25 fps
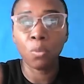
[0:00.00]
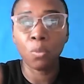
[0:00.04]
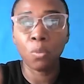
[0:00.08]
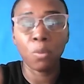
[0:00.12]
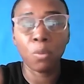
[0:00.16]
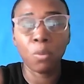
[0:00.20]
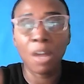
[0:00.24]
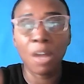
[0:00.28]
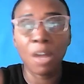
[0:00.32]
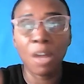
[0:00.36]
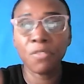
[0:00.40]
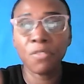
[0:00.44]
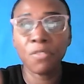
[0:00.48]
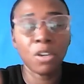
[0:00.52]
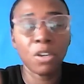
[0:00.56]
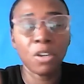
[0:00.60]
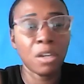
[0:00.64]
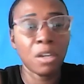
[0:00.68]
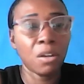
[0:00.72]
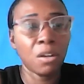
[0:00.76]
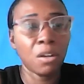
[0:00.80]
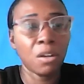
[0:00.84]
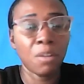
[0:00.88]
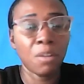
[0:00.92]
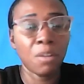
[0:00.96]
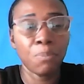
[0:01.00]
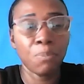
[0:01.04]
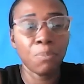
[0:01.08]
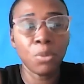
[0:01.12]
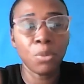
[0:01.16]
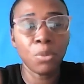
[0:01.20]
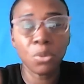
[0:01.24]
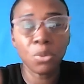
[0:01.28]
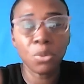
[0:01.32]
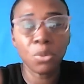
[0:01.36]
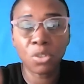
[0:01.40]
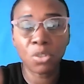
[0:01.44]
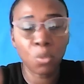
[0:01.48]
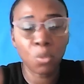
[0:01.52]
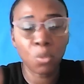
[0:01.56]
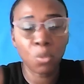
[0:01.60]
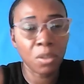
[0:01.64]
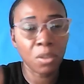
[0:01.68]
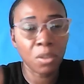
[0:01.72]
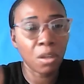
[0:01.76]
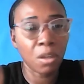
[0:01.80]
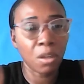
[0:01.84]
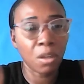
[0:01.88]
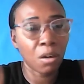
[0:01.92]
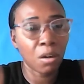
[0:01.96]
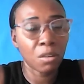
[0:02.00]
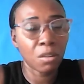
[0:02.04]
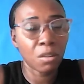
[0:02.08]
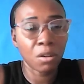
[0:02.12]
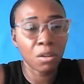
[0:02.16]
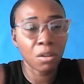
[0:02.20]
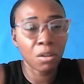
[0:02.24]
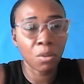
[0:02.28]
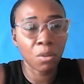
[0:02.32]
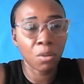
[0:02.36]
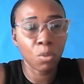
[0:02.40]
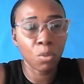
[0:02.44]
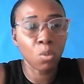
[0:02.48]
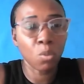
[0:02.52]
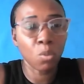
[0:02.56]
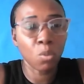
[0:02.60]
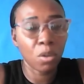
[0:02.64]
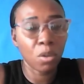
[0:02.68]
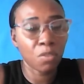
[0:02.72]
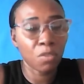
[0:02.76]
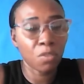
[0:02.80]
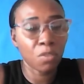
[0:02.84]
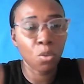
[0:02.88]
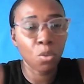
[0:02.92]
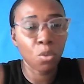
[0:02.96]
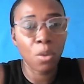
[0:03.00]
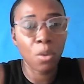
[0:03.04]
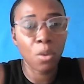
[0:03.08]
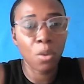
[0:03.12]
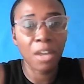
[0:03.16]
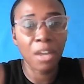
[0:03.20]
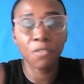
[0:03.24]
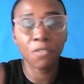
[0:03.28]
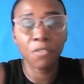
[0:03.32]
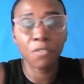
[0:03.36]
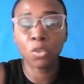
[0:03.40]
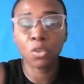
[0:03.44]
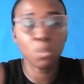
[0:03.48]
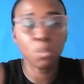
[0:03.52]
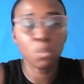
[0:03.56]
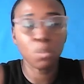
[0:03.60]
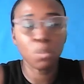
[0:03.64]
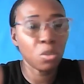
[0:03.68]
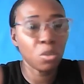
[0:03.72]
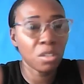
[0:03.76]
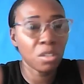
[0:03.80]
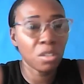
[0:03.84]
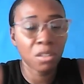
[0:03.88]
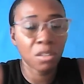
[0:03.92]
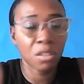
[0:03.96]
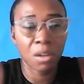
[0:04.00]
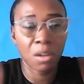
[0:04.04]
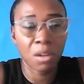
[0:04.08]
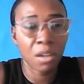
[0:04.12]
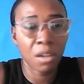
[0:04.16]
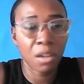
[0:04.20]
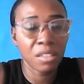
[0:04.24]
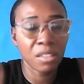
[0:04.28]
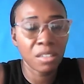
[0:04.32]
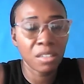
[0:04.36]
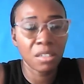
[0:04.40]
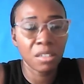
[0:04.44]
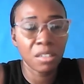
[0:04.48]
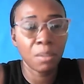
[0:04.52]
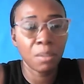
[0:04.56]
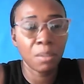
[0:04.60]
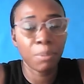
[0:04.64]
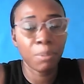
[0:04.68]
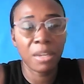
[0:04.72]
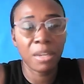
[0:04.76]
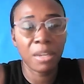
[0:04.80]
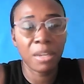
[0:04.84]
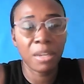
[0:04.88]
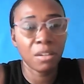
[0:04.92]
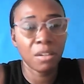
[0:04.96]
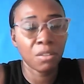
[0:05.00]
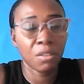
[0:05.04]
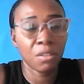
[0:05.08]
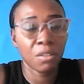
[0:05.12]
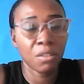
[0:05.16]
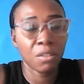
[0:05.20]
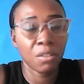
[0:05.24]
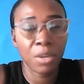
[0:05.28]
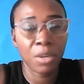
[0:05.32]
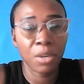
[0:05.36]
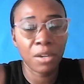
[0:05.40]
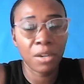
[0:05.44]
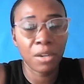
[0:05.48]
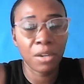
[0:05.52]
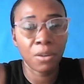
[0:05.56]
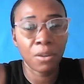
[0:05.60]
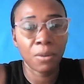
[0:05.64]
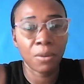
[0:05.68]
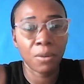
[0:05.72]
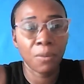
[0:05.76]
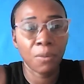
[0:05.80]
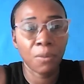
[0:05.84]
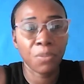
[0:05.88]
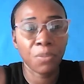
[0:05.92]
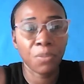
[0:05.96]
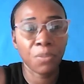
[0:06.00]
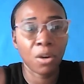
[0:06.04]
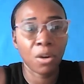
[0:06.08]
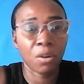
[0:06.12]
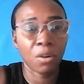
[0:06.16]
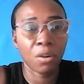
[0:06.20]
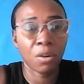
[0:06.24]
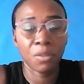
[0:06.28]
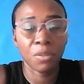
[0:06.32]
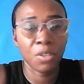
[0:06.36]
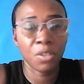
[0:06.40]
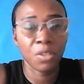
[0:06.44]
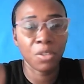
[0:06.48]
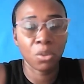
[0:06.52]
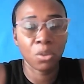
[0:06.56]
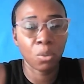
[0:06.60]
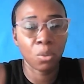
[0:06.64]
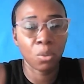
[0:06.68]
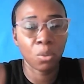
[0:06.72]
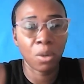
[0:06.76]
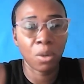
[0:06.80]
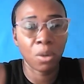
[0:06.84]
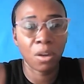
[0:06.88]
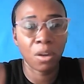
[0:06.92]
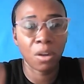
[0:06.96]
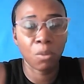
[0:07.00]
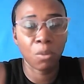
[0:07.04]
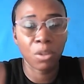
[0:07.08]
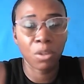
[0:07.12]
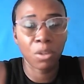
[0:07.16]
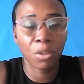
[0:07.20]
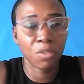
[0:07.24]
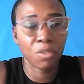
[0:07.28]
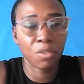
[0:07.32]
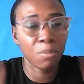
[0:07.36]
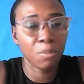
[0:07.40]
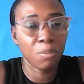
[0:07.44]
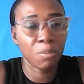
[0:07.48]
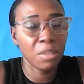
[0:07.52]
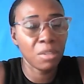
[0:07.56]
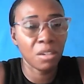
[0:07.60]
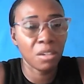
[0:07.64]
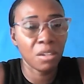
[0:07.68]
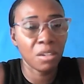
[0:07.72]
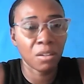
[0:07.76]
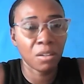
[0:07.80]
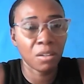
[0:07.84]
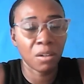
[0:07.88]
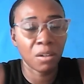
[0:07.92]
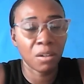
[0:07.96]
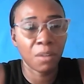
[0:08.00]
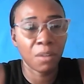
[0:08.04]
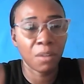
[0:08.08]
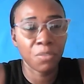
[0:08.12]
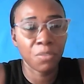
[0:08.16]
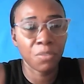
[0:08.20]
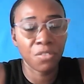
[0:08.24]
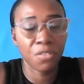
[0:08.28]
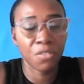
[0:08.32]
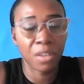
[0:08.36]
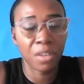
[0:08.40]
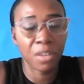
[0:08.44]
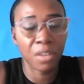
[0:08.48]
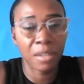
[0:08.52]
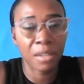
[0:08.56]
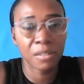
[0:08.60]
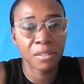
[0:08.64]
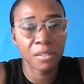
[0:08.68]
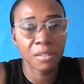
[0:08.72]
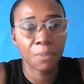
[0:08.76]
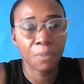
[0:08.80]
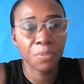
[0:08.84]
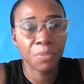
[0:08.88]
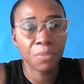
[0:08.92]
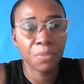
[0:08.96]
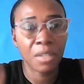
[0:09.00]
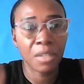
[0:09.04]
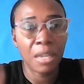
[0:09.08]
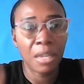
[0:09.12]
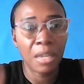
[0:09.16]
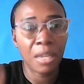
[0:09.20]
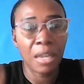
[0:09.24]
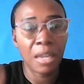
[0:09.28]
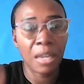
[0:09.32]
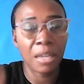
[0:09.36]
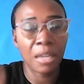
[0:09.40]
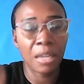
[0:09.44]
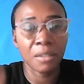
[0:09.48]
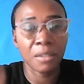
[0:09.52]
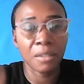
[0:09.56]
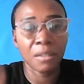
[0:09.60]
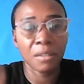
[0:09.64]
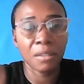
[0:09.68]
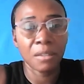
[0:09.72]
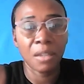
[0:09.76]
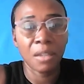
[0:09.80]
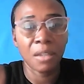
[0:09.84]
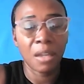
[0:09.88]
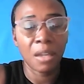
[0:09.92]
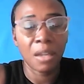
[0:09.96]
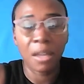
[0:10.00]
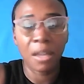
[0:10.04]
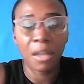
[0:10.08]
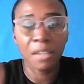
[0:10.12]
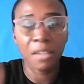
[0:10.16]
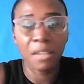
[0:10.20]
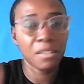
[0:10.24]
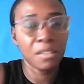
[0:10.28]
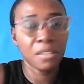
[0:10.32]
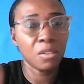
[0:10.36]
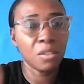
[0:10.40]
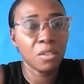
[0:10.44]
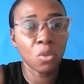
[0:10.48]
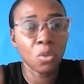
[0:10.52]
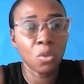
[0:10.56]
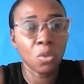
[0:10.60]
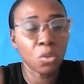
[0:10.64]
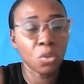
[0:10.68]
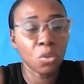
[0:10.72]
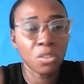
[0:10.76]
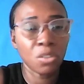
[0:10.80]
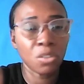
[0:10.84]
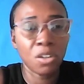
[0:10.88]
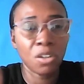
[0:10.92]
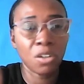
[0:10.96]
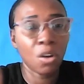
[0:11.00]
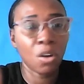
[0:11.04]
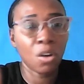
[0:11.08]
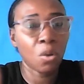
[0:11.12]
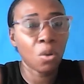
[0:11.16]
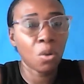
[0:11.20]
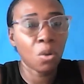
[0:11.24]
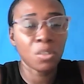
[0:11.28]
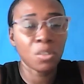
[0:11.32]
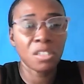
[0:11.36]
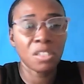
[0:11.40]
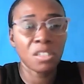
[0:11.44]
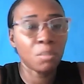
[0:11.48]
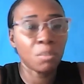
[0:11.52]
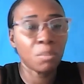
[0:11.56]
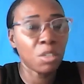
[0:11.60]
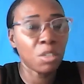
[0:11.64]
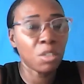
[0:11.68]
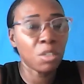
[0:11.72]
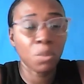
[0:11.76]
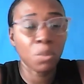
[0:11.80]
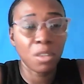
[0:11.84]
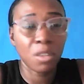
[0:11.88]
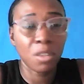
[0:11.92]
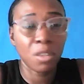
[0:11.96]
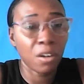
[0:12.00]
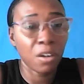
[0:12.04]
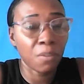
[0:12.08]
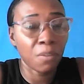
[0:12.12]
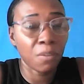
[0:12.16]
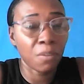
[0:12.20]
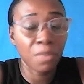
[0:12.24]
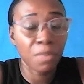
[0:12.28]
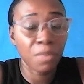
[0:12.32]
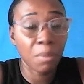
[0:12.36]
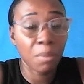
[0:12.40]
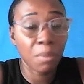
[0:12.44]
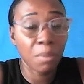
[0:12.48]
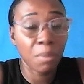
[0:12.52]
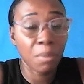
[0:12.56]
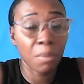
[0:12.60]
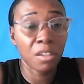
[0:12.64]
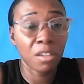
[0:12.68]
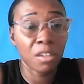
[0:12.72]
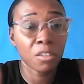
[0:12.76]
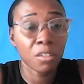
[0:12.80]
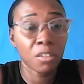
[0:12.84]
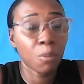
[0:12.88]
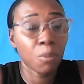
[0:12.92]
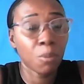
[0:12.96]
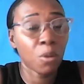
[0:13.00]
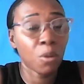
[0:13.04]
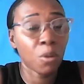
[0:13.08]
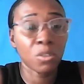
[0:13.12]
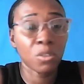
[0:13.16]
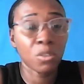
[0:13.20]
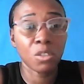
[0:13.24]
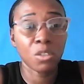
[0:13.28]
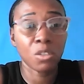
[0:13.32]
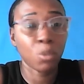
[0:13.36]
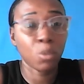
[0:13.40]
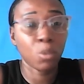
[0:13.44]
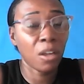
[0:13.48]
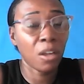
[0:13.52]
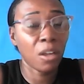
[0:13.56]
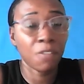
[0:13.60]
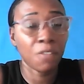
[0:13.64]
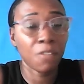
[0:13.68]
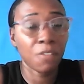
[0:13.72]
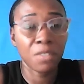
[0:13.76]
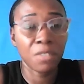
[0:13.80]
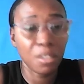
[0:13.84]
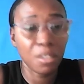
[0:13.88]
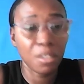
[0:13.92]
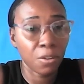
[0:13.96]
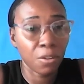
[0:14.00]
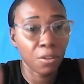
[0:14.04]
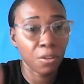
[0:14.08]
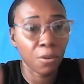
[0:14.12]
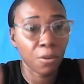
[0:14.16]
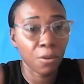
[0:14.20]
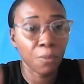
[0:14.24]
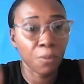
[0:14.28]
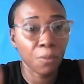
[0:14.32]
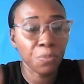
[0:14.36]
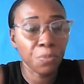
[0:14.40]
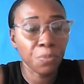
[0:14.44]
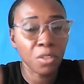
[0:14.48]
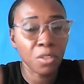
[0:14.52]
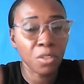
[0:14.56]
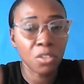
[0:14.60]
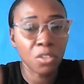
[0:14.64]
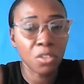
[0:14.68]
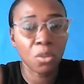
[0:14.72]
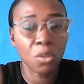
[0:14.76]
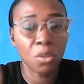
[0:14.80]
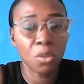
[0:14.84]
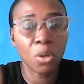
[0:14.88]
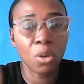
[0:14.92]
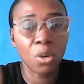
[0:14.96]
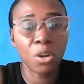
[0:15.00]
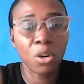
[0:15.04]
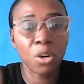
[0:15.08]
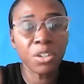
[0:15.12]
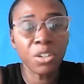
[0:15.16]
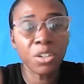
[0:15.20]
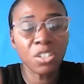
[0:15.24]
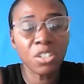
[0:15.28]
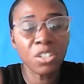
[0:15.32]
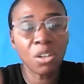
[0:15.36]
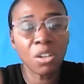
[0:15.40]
I've done a lot of music with the other, with one of the wife. Those musics are still playing on the radio or, whatever media device. And I still go to their houses, meet with them and their spouses. We have dinner. So learning to